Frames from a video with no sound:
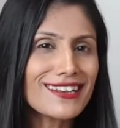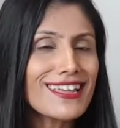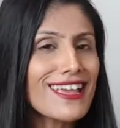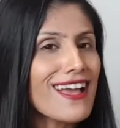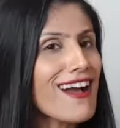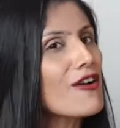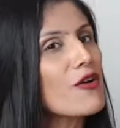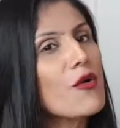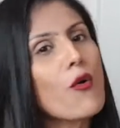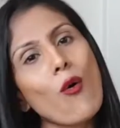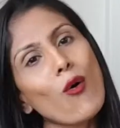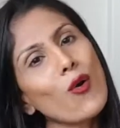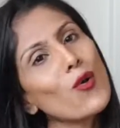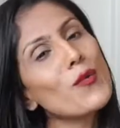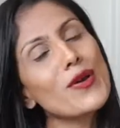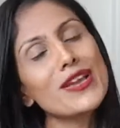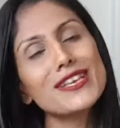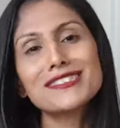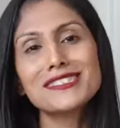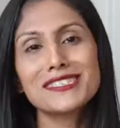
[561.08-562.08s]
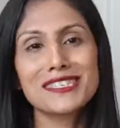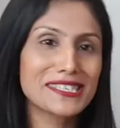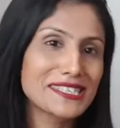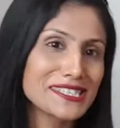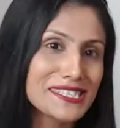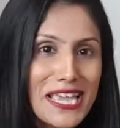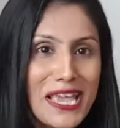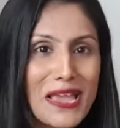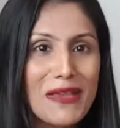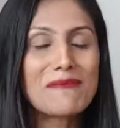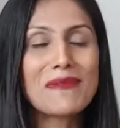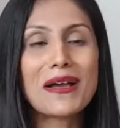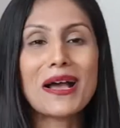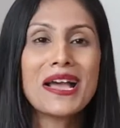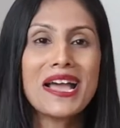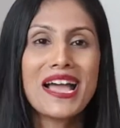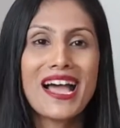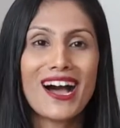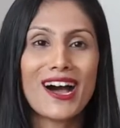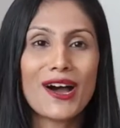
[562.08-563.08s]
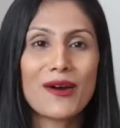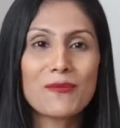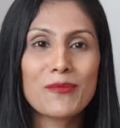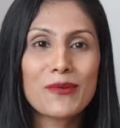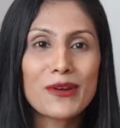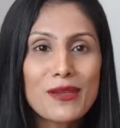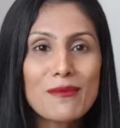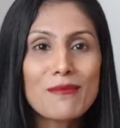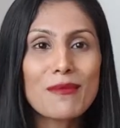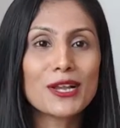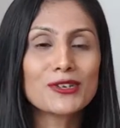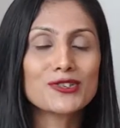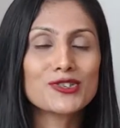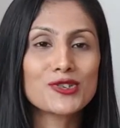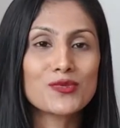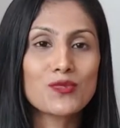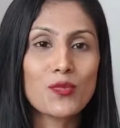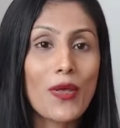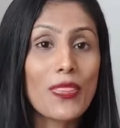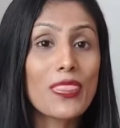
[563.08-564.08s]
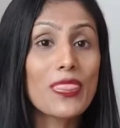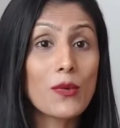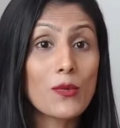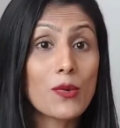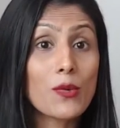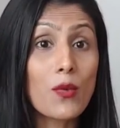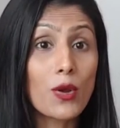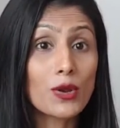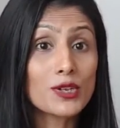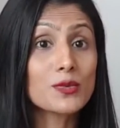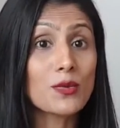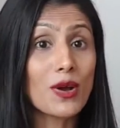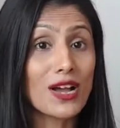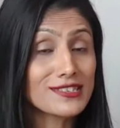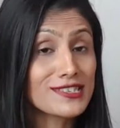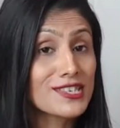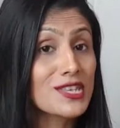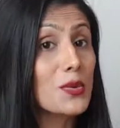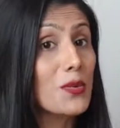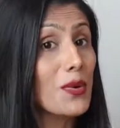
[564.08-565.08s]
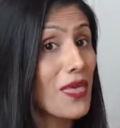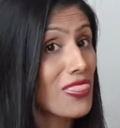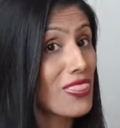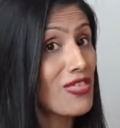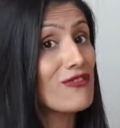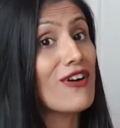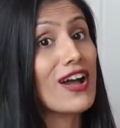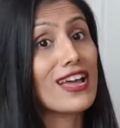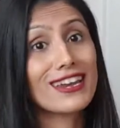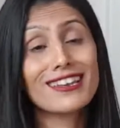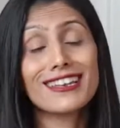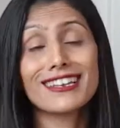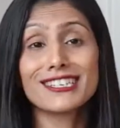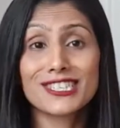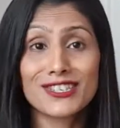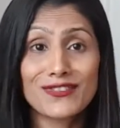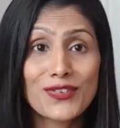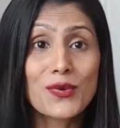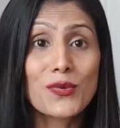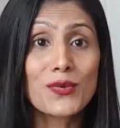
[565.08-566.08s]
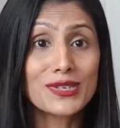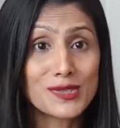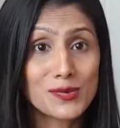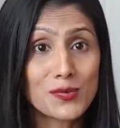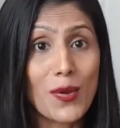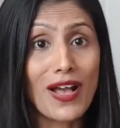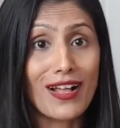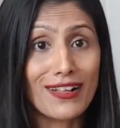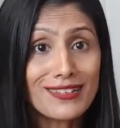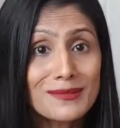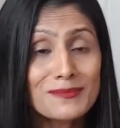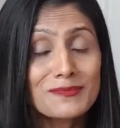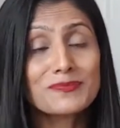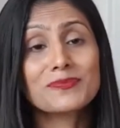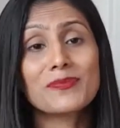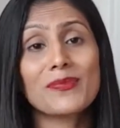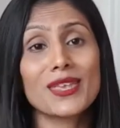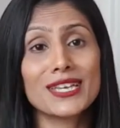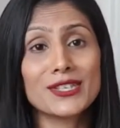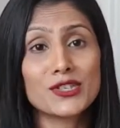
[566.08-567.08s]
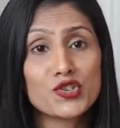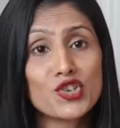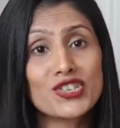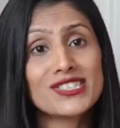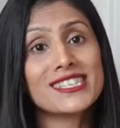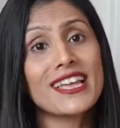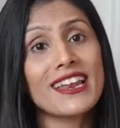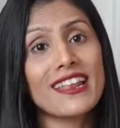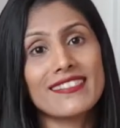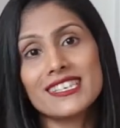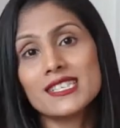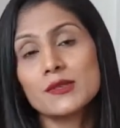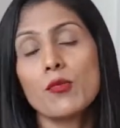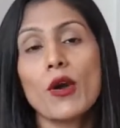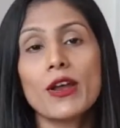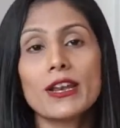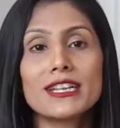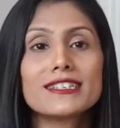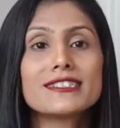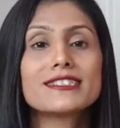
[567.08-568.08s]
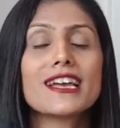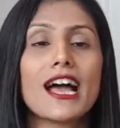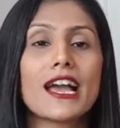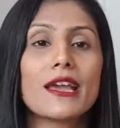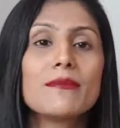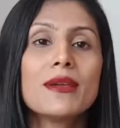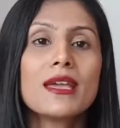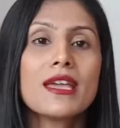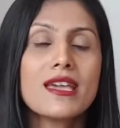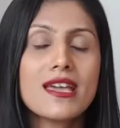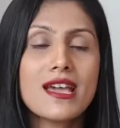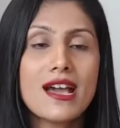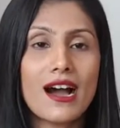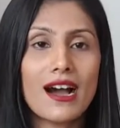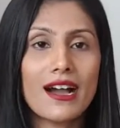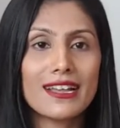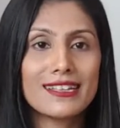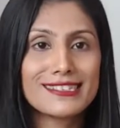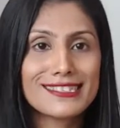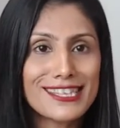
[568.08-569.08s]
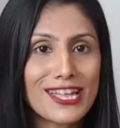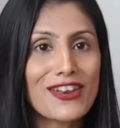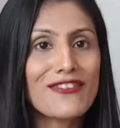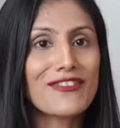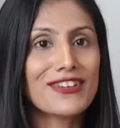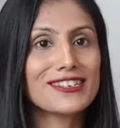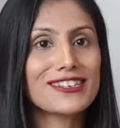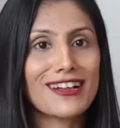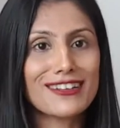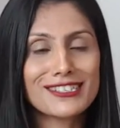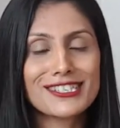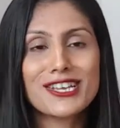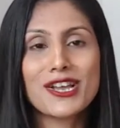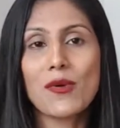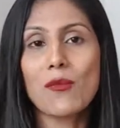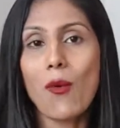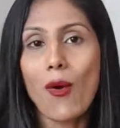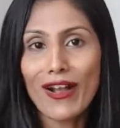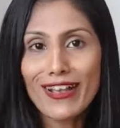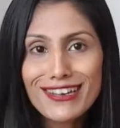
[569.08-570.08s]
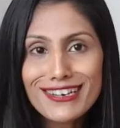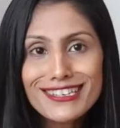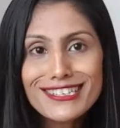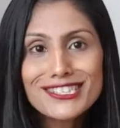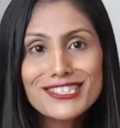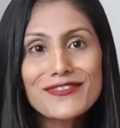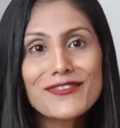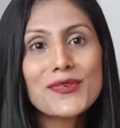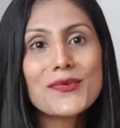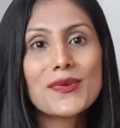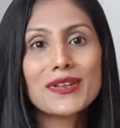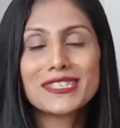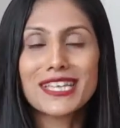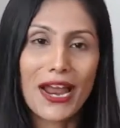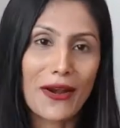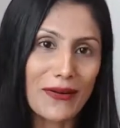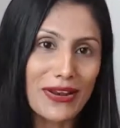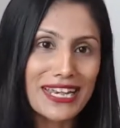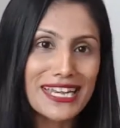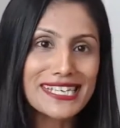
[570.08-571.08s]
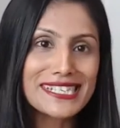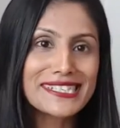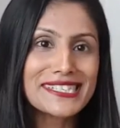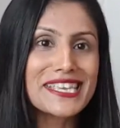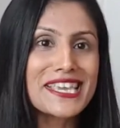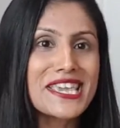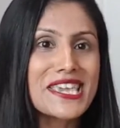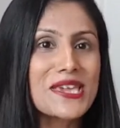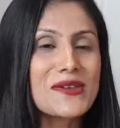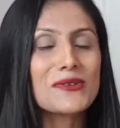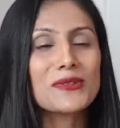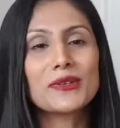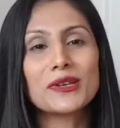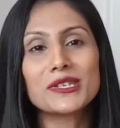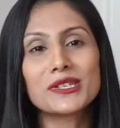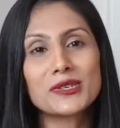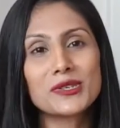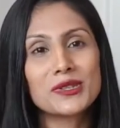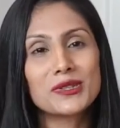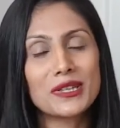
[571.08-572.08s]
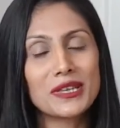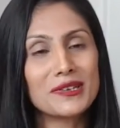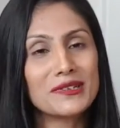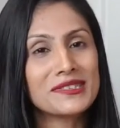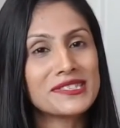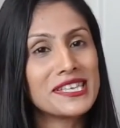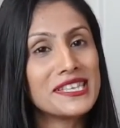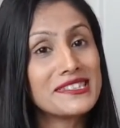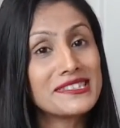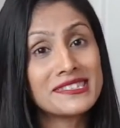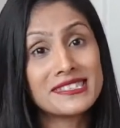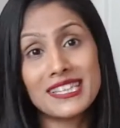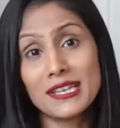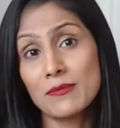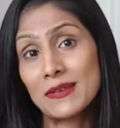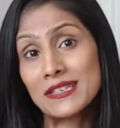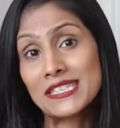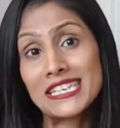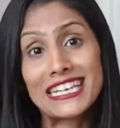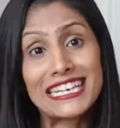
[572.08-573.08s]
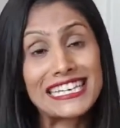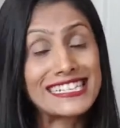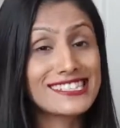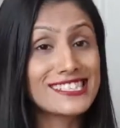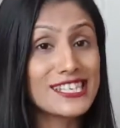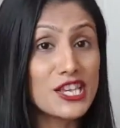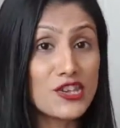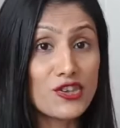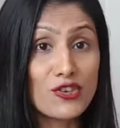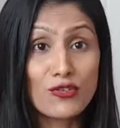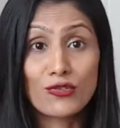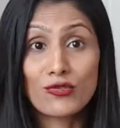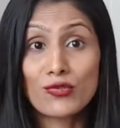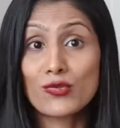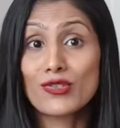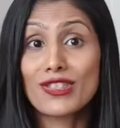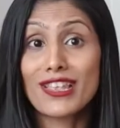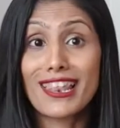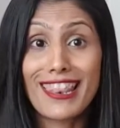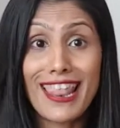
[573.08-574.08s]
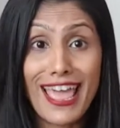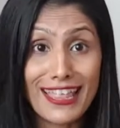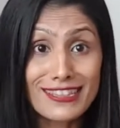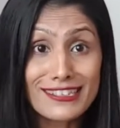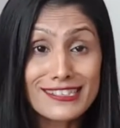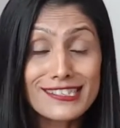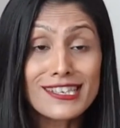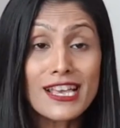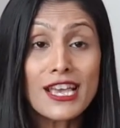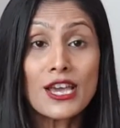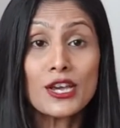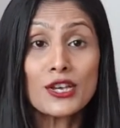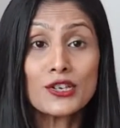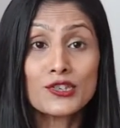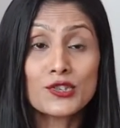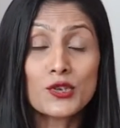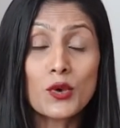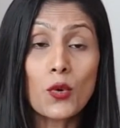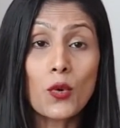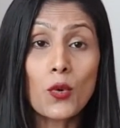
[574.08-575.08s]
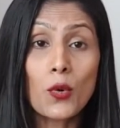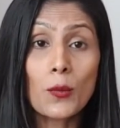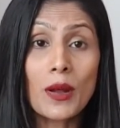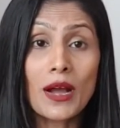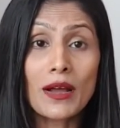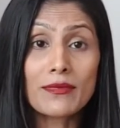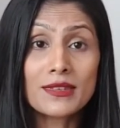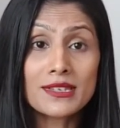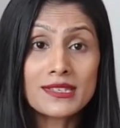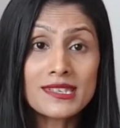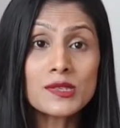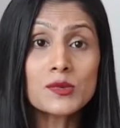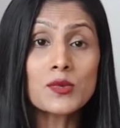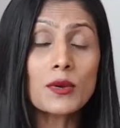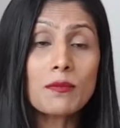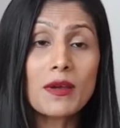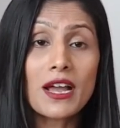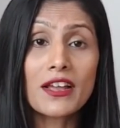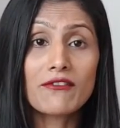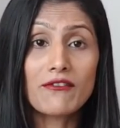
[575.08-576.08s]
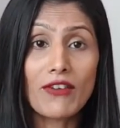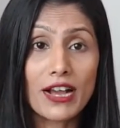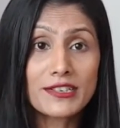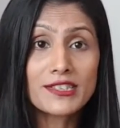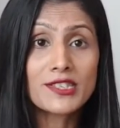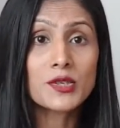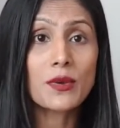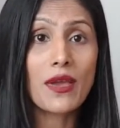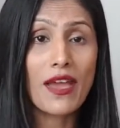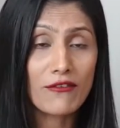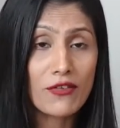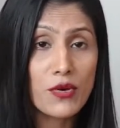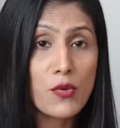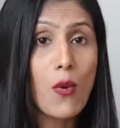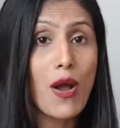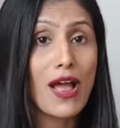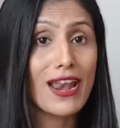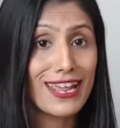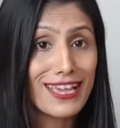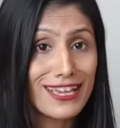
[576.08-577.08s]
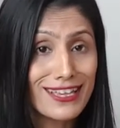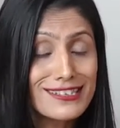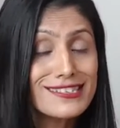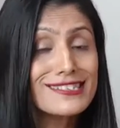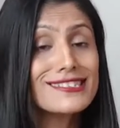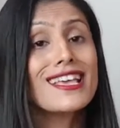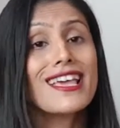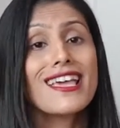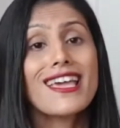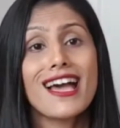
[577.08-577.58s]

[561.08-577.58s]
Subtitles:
Are always the same, pretty much what they would want to ask you in the final interview as well. It's just that at this point in time, instead of conducting a walk-in interview and directly seeing you, that they're basically seeing you through the lens. So this is what my advice to everyone is.